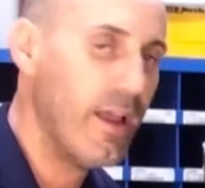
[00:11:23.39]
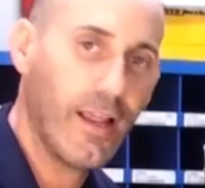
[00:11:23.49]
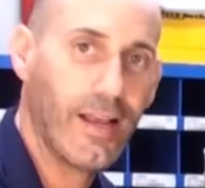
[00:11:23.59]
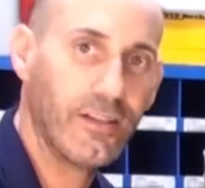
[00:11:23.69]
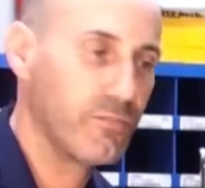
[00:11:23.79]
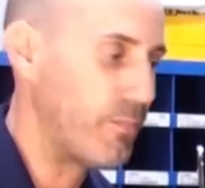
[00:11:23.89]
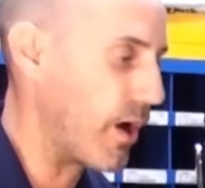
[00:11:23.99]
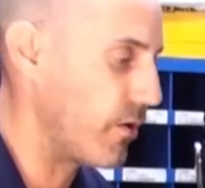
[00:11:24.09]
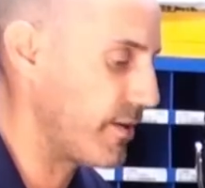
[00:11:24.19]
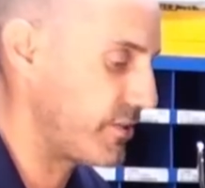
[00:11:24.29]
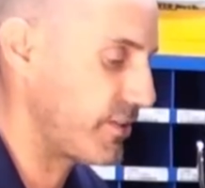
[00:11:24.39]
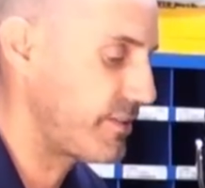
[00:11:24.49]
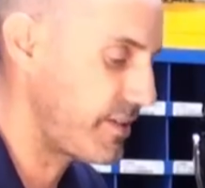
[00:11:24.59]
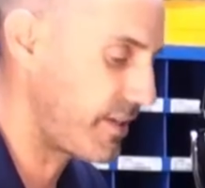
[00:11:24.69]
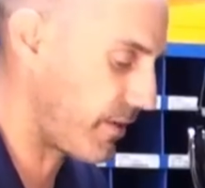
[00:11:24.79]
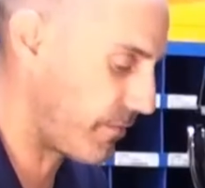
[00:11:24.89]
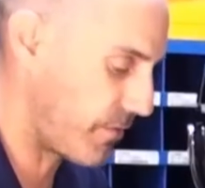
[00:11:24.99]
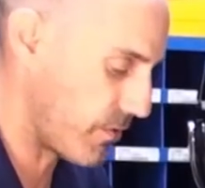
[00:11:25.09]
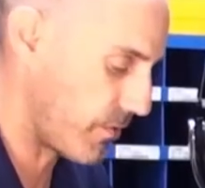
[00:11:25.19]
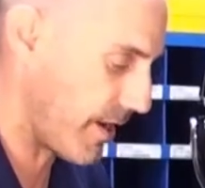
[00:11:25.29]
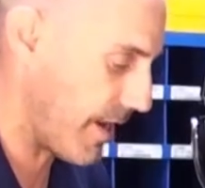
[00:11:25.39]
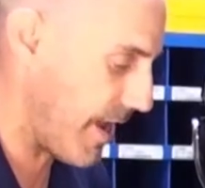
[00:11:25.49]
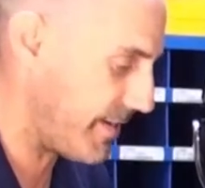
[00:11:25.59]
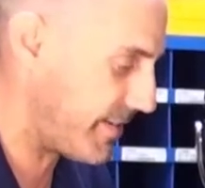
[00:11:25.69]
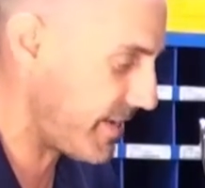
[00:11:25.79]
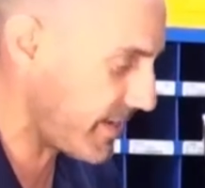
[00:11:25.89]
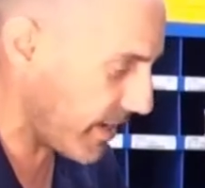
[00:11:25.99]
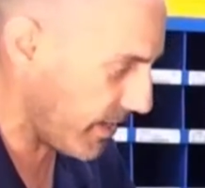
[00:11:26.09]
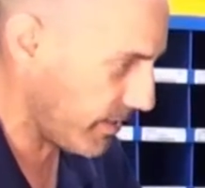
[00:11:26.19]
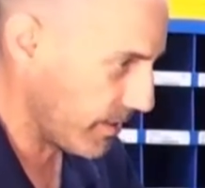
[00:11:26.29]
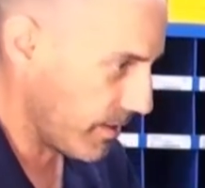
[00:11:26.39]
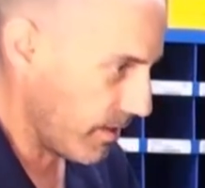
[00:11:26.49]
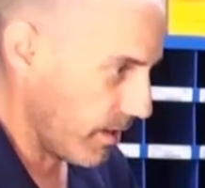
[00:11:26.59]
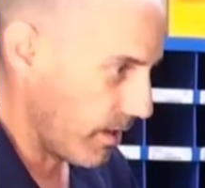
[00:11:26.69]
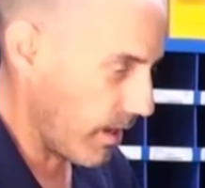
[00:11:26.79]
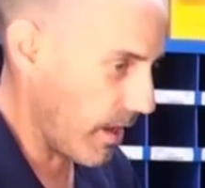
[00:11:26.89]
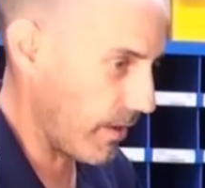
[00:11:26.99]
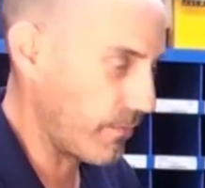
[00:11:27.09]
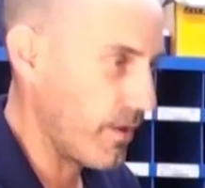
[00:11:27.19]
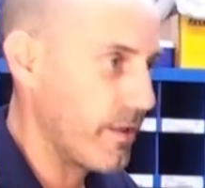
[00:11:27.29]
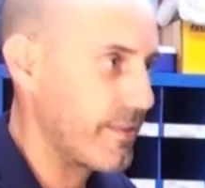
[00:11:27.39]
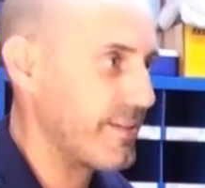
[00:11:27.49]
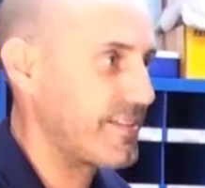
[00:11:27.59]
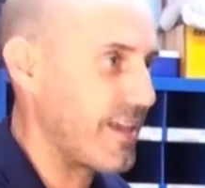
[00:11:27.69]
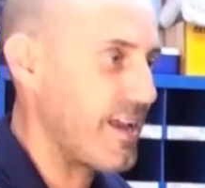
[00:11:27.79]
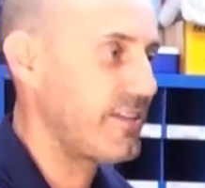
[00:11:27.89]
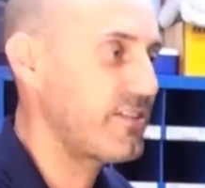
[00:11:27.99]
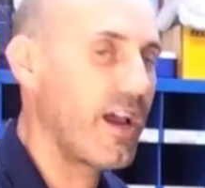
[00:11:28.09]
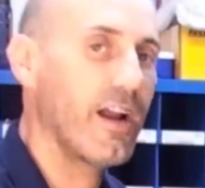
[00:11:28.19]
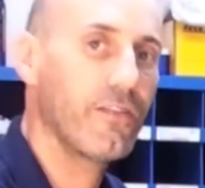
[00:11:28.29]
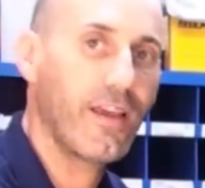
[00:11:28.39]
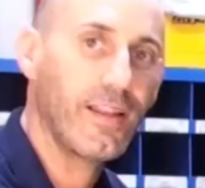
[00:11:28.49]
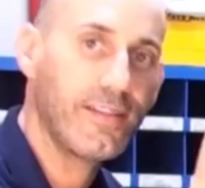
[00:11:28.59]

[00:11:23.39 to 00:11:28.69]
and I just borrowed it just to give you an idea of the size tire that a